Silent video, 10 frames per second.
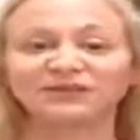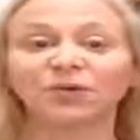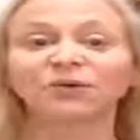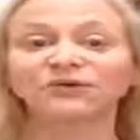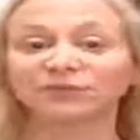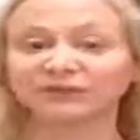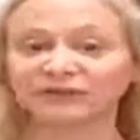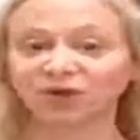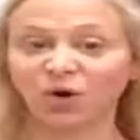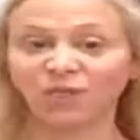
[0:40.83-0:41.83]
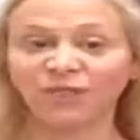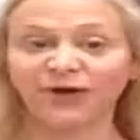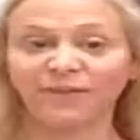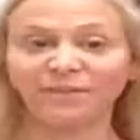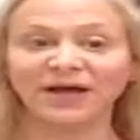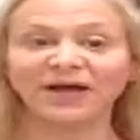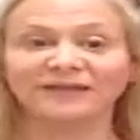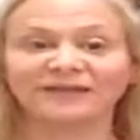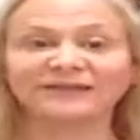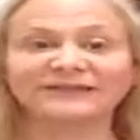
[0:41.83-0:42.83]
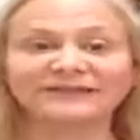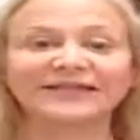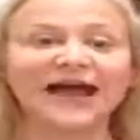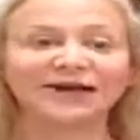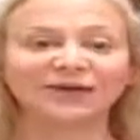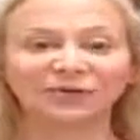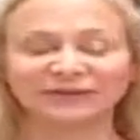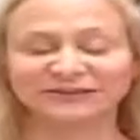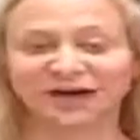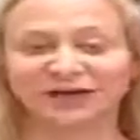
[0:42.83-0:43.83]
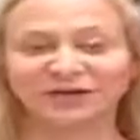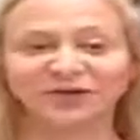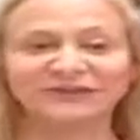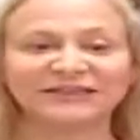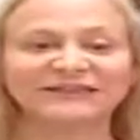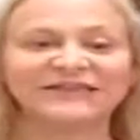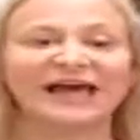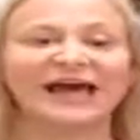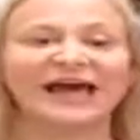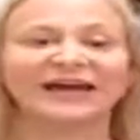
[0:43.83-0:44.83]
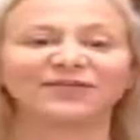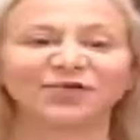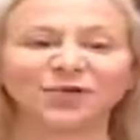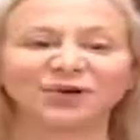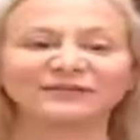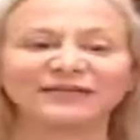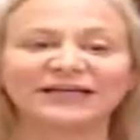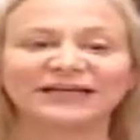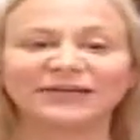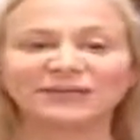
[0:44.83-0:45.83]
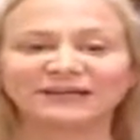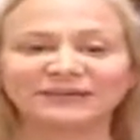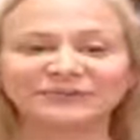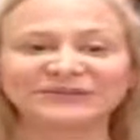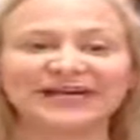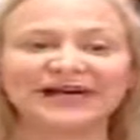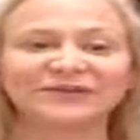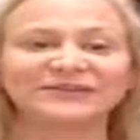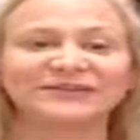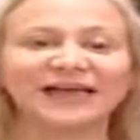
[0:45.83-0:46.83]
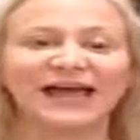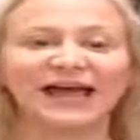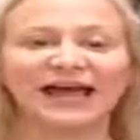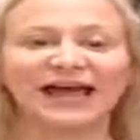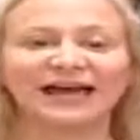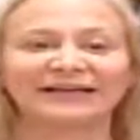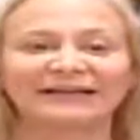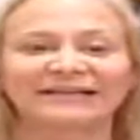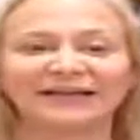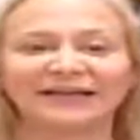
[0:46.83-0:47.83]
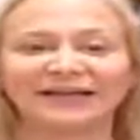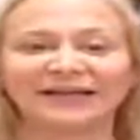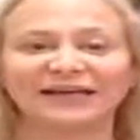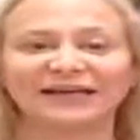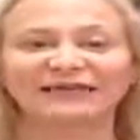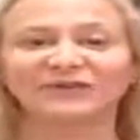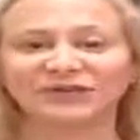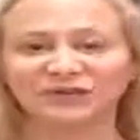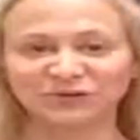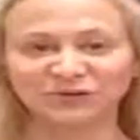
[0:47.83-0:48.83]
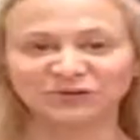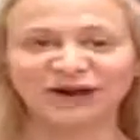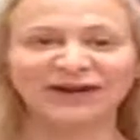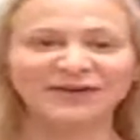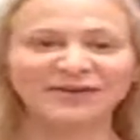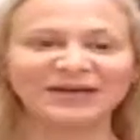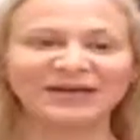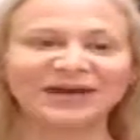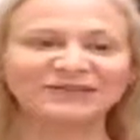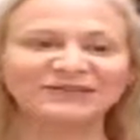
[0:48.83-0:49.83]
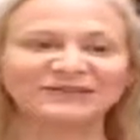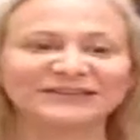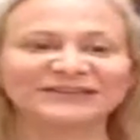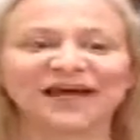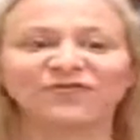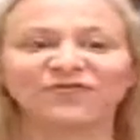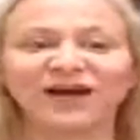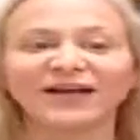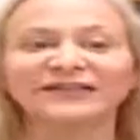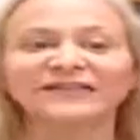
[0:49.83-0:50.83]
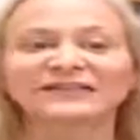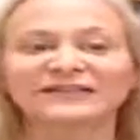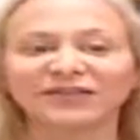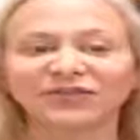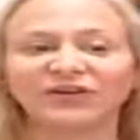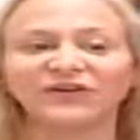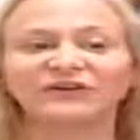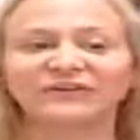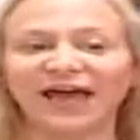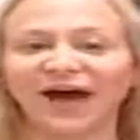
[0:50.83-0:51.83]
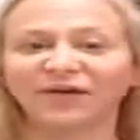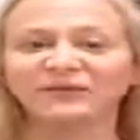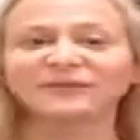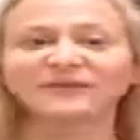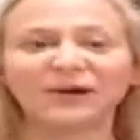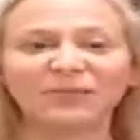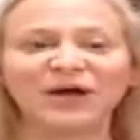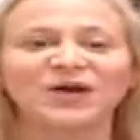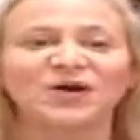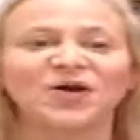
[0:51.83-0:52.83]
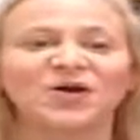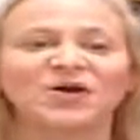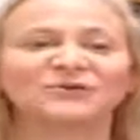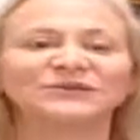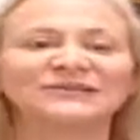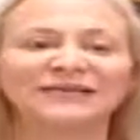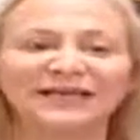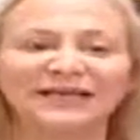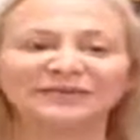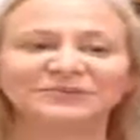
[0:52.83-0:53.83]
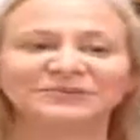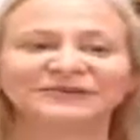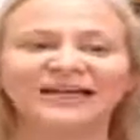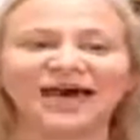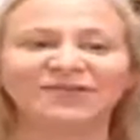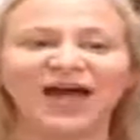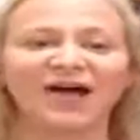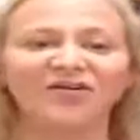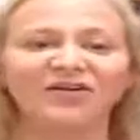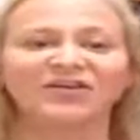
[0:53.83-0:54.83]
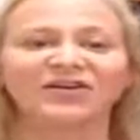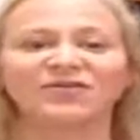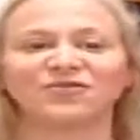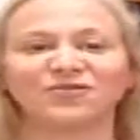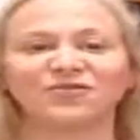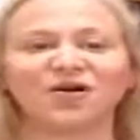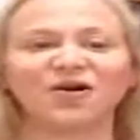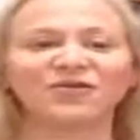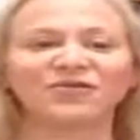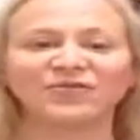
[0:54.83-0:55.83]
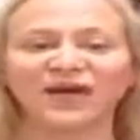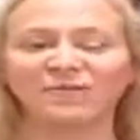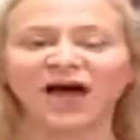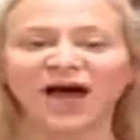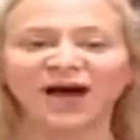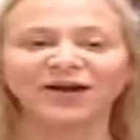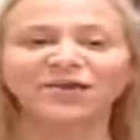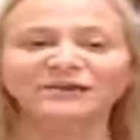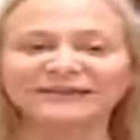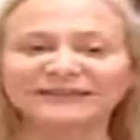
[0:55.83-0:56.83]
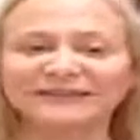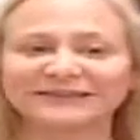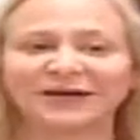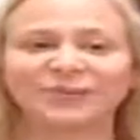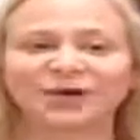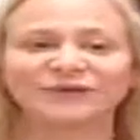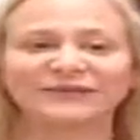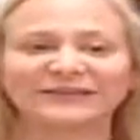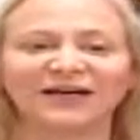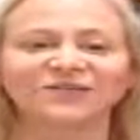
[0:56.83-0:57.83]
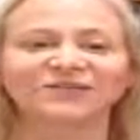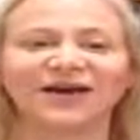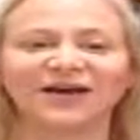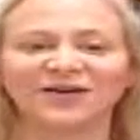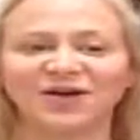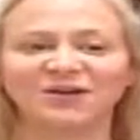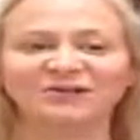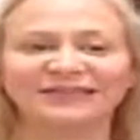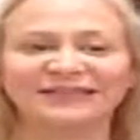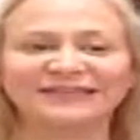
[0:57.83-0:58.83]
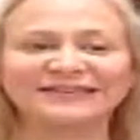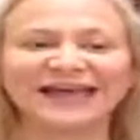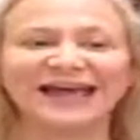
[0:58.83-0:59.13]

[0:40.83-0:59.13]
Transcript: Nobody's really told them that this is an accurate diagnosis, and of course they label themselves. And the individual who's writing me, the counselor, says, I find it difficult to help someone who seems to have everything going wrong with them. How do you assist someone who self-diagnoses?